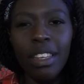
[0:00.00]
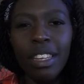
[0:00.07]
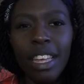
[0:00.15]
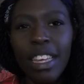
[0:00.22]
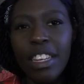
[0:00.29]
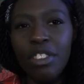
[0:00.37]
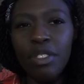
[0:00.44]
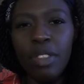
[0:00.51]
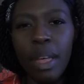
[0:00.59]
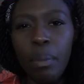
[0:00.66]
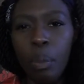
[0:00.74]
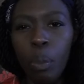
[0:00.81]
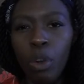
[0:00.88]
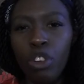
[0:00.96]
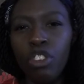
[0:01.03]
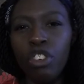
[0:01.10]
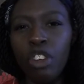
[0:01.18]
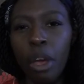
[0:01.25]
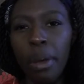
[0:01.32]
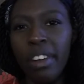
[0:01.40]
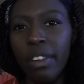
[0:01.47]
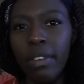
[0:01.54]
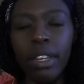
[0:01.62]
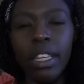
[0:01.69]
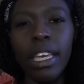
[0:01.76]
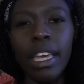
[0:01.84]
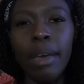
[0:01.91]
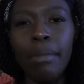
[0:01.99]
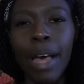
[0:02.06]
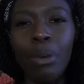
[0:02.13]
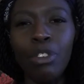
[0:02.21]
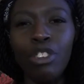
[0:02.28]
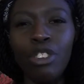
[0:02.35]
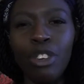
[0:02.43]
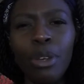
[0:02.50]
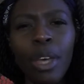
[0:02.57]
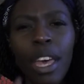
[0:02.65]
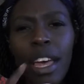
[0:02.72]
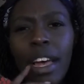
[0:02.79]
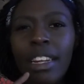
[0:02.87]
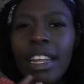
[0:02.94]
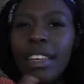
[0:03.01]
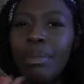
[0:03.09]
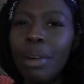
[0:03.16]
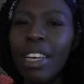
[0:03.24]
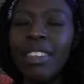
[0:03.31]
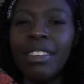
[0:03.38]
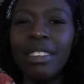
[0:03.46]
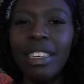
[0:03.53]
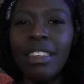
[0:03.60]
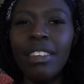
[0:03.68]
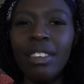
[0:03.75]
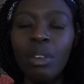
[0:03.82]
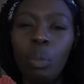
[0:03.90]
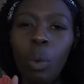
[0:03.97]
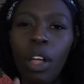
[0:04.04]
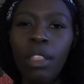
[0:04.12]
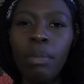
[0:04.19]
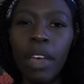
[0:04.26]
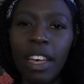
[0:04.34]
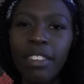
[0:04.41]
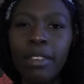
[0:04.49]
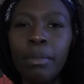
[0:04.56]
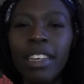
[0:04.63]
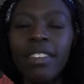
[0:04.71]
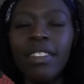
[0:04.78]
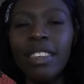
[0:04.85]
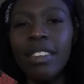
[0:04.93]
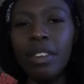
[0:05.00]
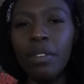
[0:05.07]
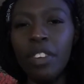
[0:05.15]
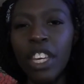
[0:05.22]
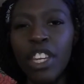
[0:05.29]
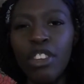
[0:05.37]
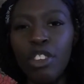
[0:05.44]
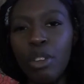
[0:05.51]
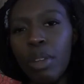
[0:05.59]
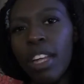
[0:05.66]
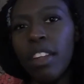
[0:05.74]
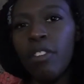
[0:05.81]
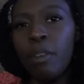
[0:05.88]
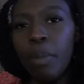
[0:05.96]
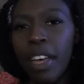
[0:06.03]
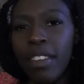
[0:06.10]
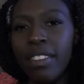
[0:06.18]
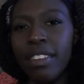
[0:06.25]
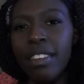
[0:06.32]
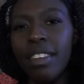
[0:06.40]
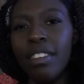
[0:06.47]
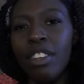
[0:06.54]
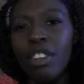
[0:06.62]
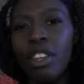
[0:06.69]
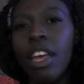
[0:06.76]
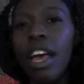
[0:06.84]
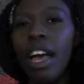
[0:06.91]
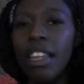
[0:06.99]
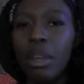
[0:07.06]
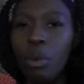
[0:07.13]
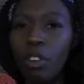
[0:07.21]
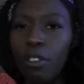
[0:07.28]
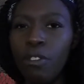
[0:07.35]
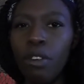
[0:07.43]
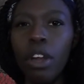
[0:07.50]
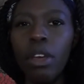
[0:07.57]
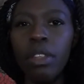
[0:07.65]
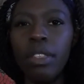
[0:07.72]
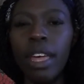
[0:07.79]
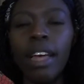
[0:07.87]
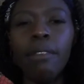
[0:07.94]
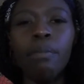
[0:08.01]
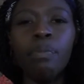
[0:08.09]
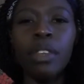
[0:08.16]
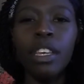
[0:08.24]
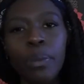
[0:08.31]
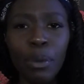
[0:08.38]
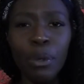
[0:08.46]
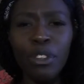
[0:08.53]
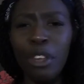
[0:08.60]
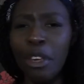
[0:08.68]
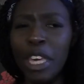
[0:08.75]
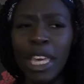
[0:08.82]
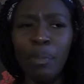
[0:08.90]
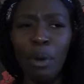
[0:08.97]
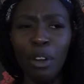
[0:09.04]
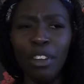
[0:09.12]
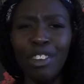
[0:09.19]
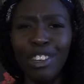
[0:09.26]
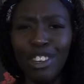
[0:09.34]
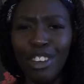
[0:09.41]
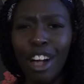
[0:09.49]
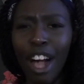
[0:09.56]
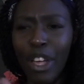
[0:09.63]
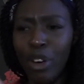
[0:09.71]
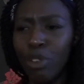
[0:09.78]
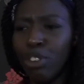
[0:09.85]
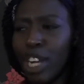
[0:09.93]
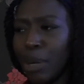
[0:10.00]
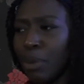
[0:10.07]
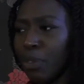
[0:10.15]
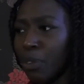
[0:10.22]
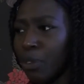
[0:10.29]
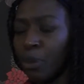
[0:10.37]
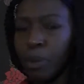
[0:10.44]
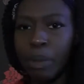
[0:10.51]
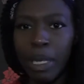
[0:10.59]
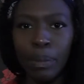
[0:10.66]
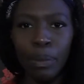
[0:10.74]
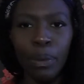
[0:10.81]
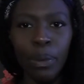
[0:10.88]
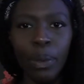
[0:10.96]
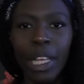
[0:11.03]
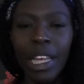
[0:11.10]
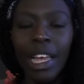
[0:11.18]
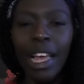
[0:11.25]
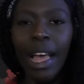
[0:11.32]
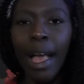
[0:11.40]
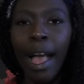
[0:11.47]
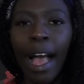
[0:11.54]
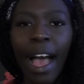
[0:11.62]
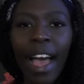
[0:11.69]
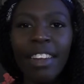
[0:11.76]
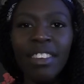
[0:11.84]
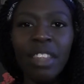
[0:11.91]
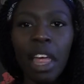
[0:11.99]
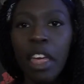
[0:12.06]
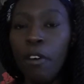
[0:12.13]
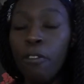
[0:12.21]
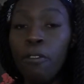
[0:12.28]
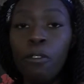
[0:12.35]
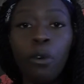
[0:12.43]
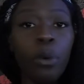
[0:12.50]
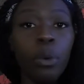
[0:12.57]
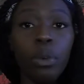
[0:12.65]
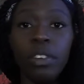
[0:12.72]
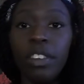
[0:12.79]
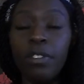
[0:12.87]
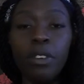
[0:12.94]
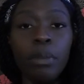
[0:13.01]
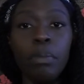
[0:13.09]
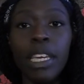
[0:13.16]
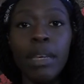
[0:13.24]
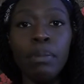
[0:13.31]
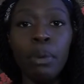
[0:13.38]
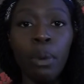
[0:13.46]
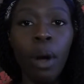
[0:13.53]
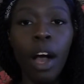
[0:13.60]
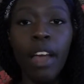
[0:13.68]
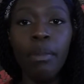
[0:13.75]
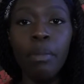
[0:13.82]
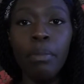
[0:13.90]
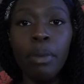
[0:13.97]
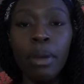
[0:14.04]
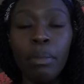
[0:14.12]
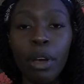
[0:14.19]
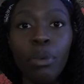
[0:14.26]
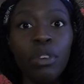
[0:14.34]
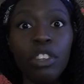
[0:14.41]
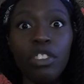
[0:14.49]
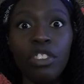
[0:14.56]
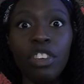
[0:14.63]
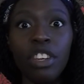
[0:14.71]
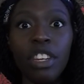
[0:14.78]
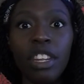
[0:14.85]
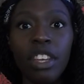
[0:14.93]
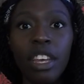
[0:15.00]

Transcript: each of them want to know a different thing about you, and they might see, one person might see something in you that another person doesn't, and they want to follow that. Also keep on eye contact with all 4 people, and they are 4 different people. I remember in my audition